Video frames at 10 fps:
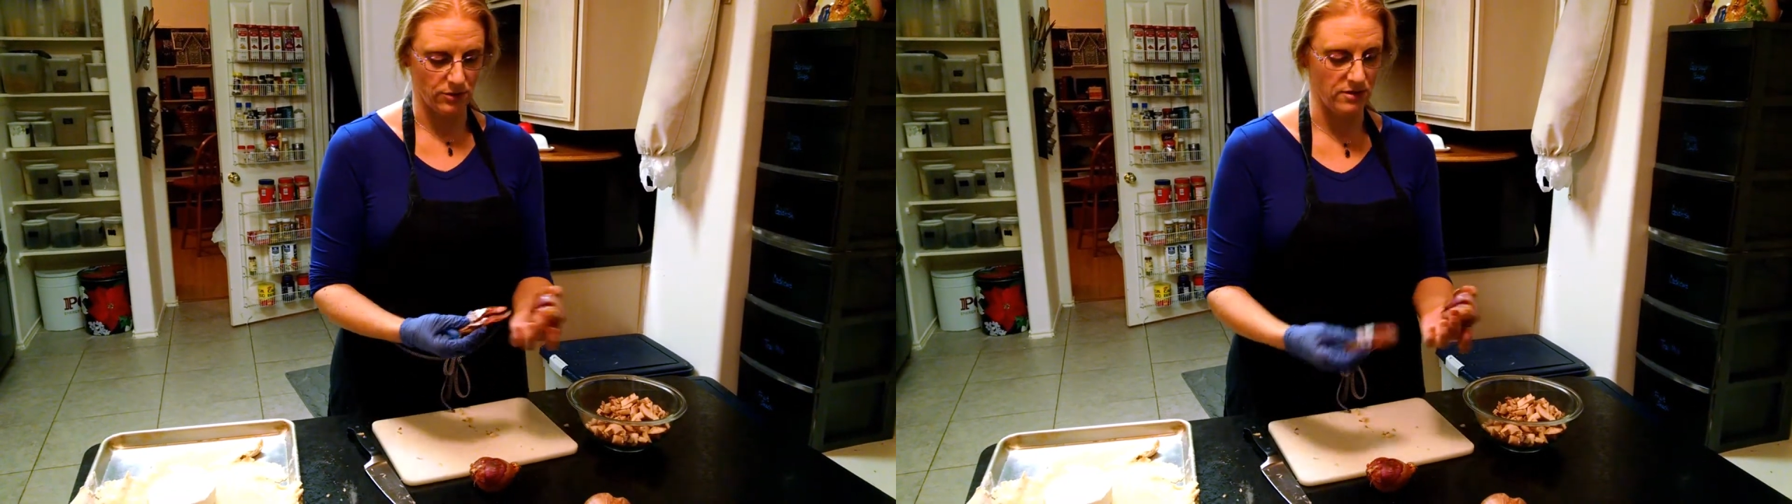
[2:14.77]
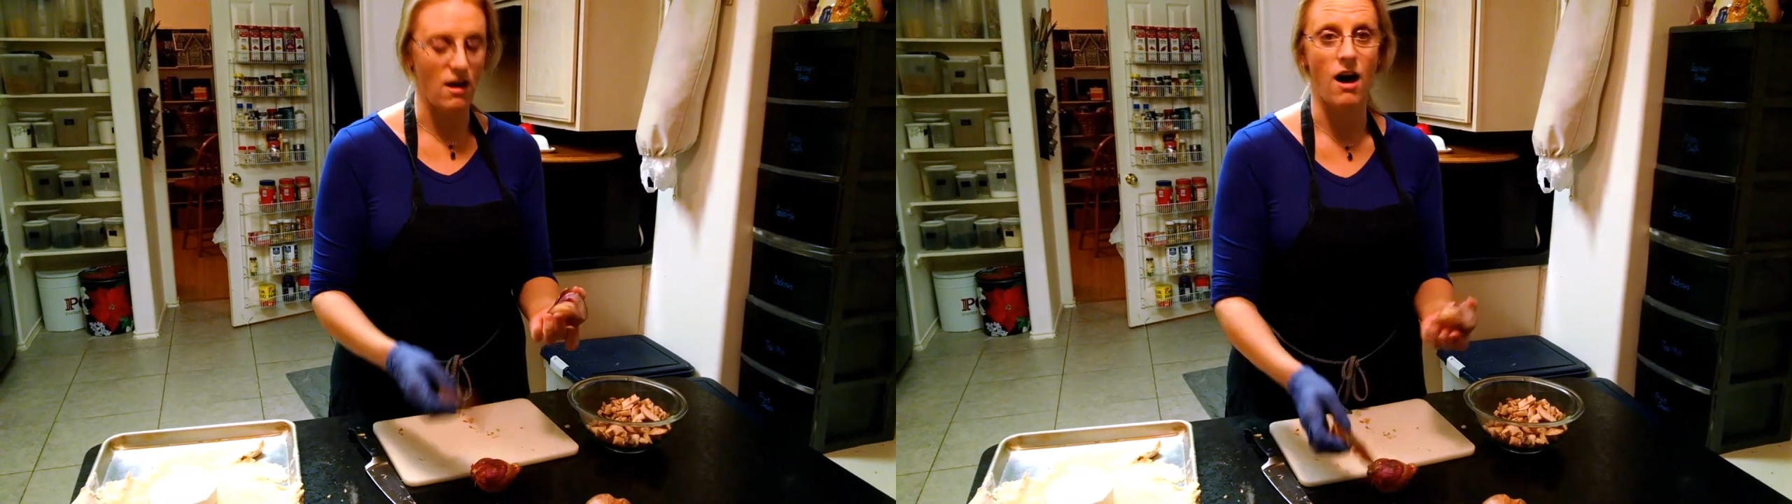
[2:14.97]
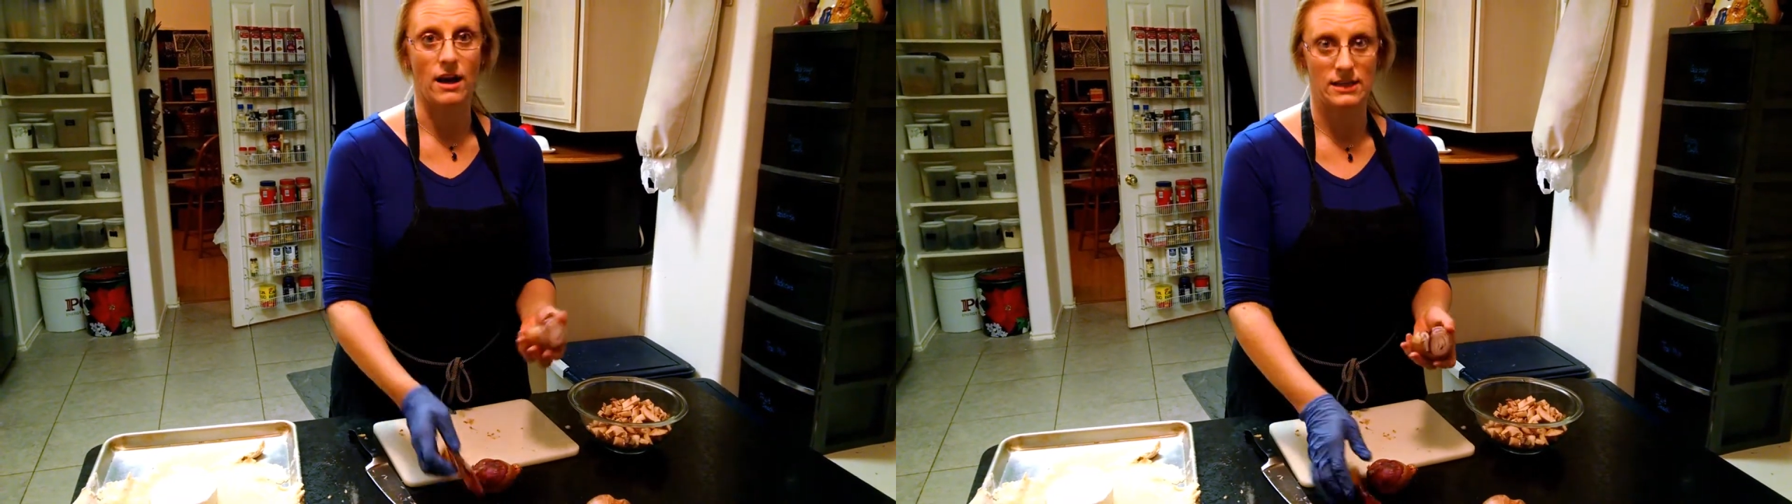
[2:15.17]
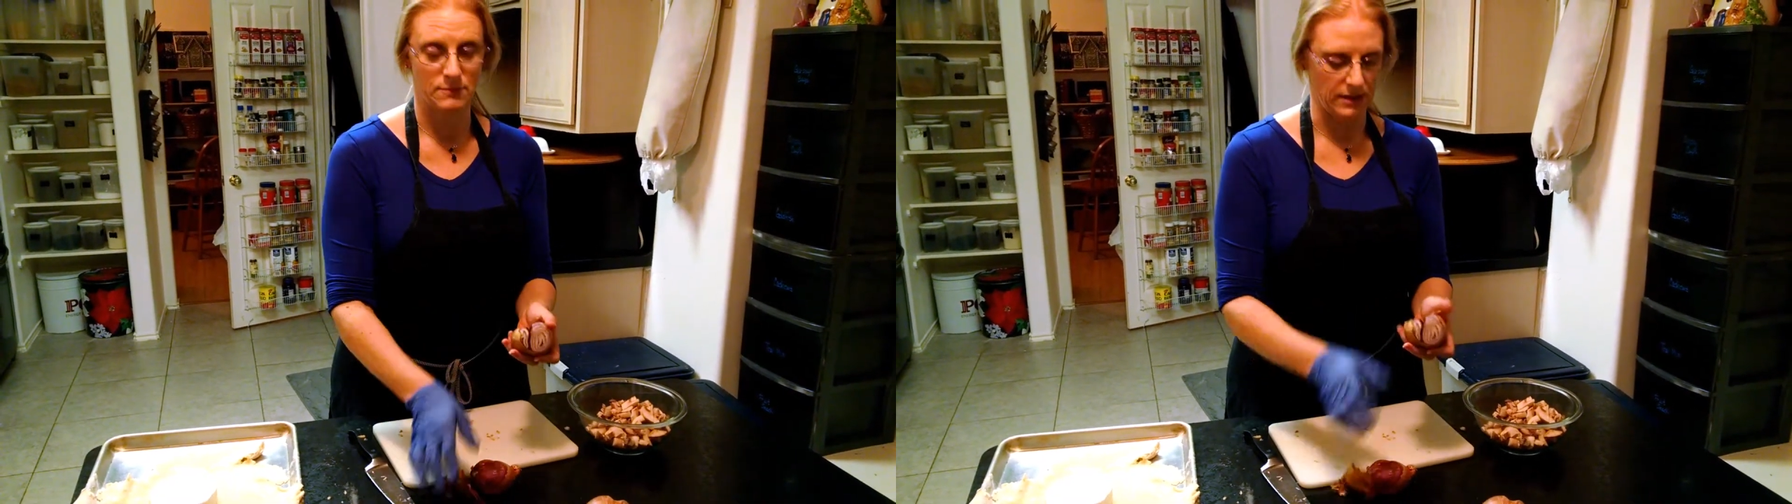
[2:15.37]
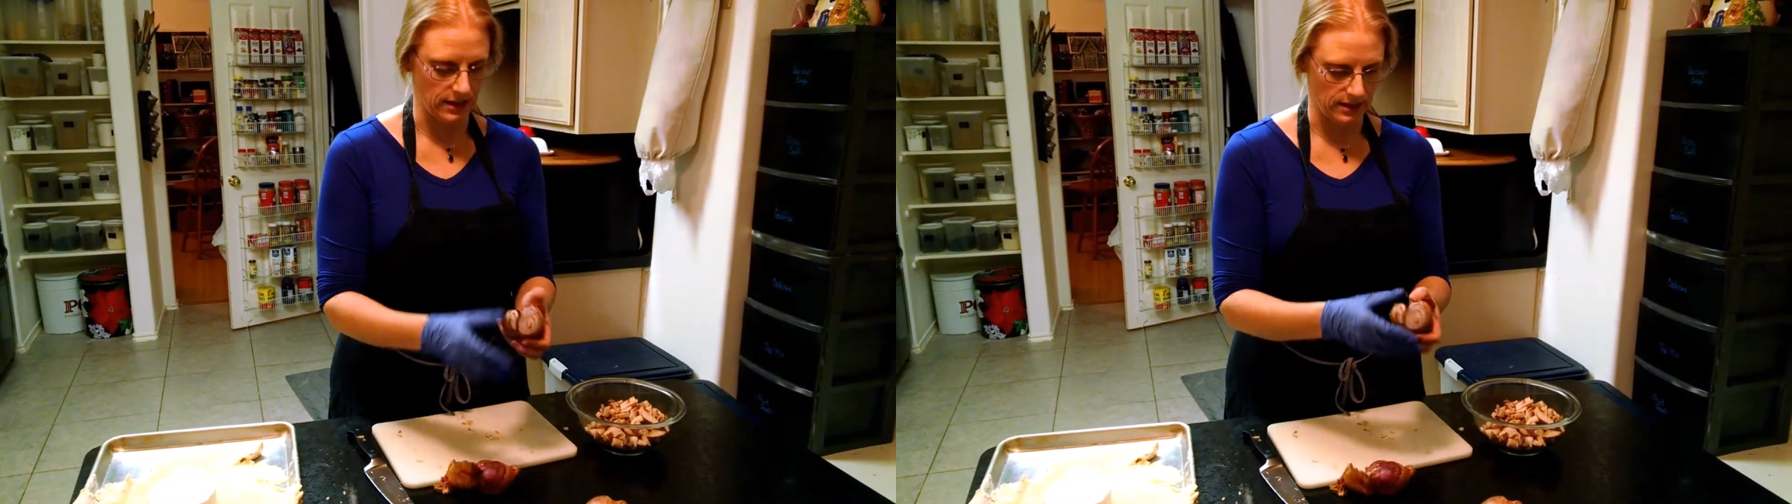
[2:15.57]
will not
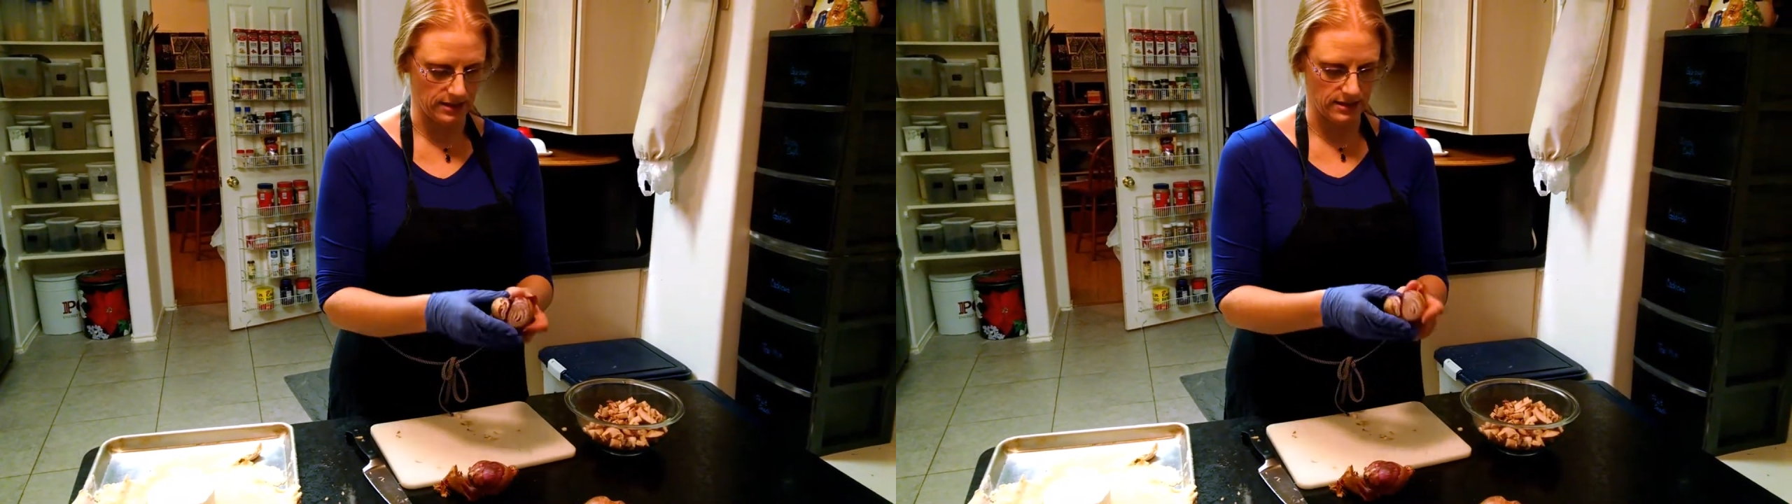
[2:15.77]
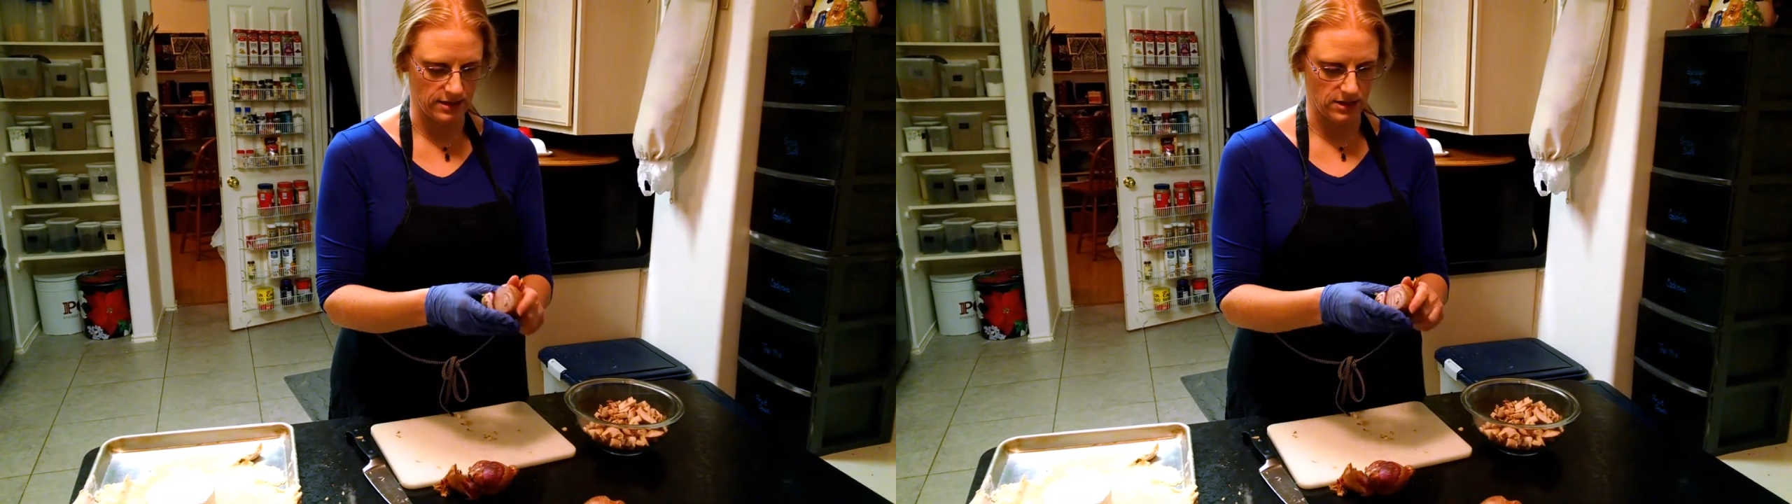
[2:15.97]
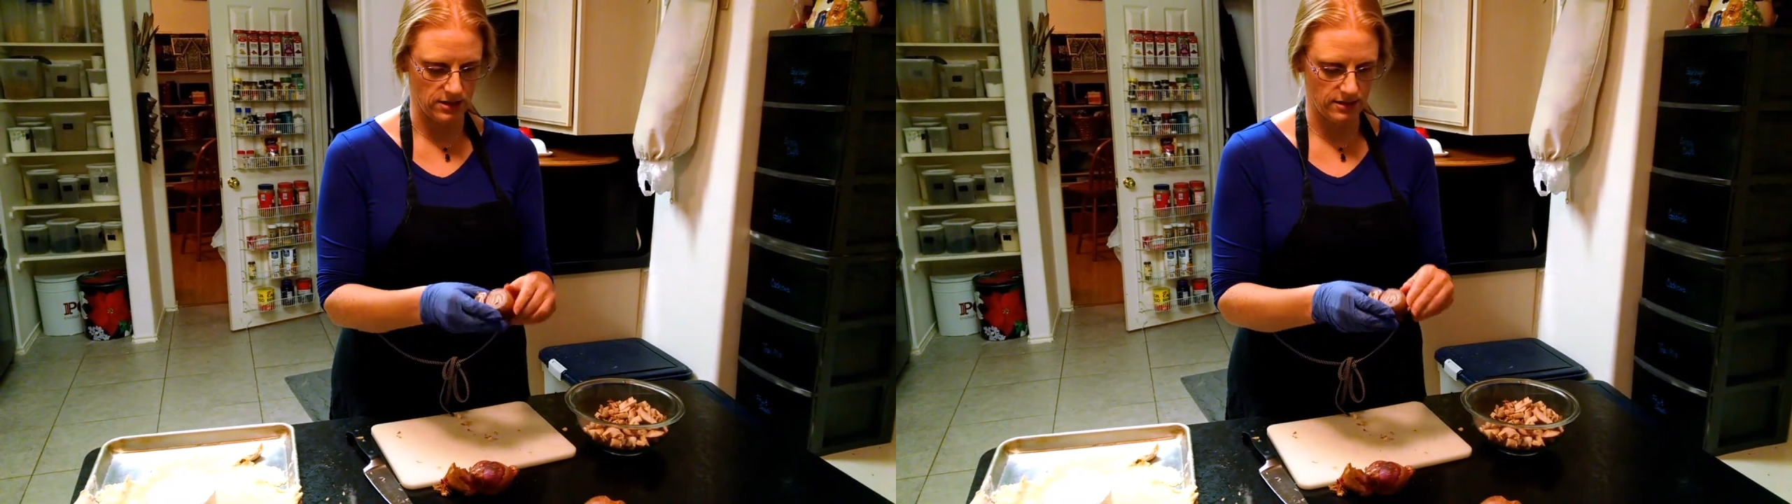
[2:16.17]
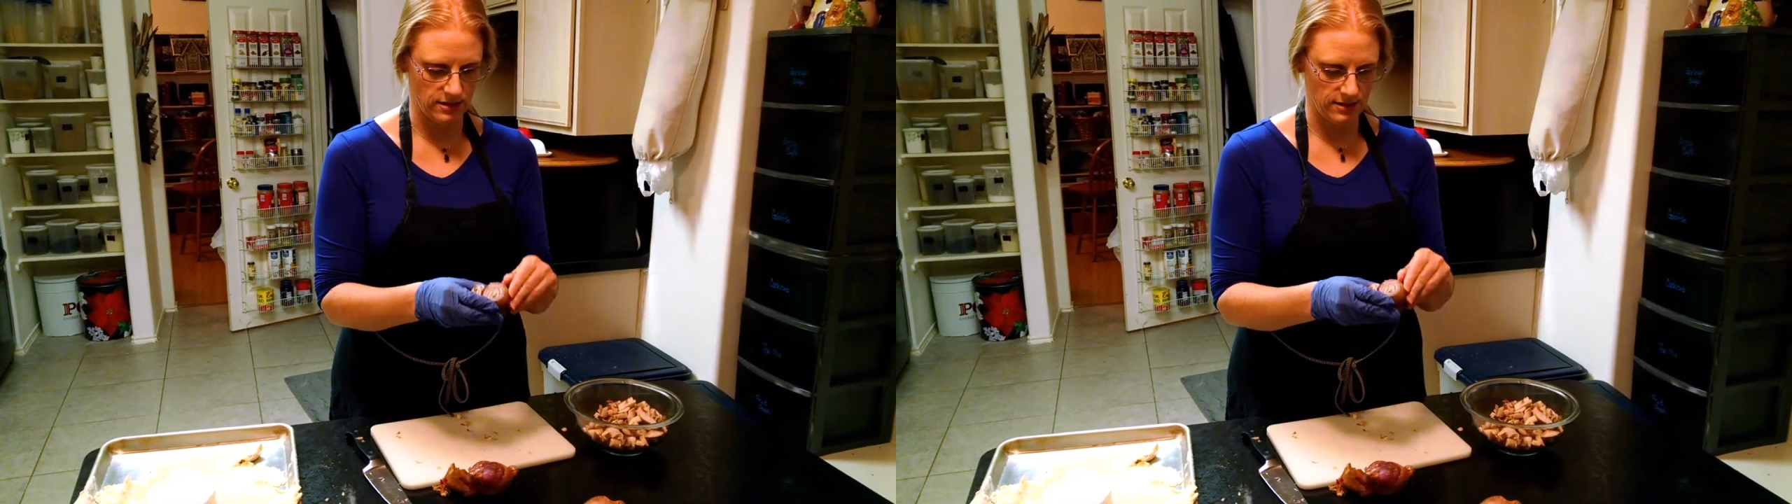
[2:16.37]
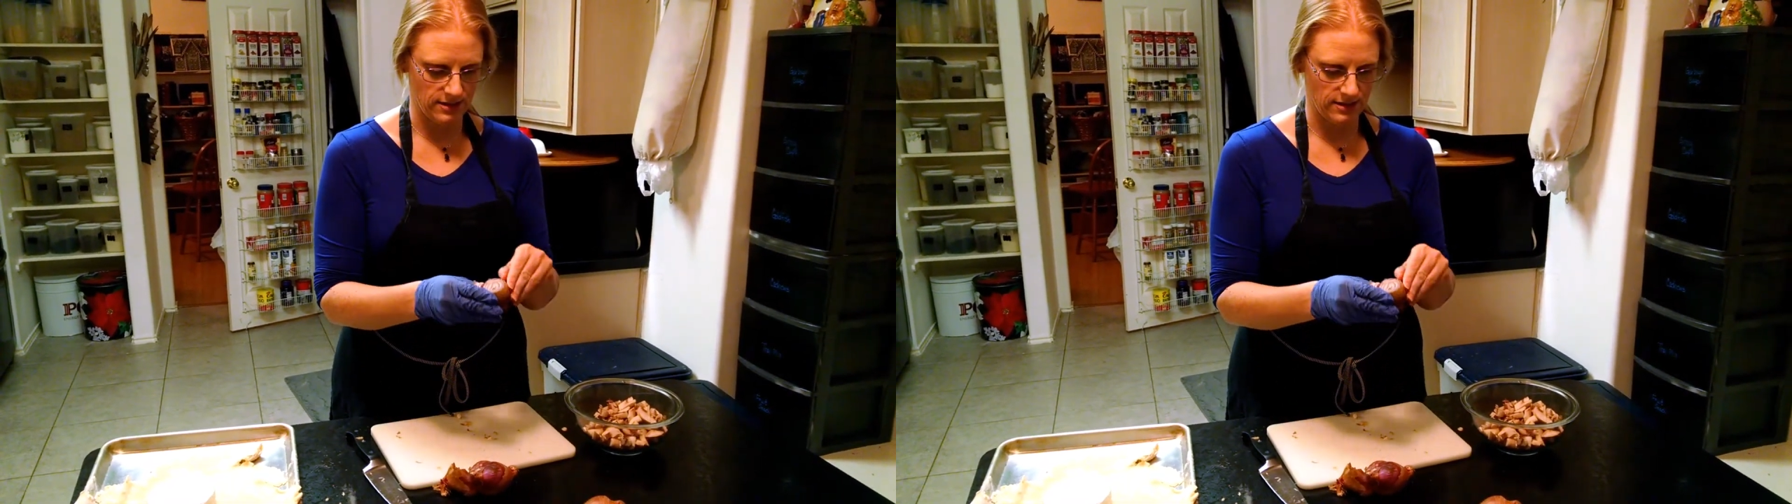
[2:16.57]
be eating this dish.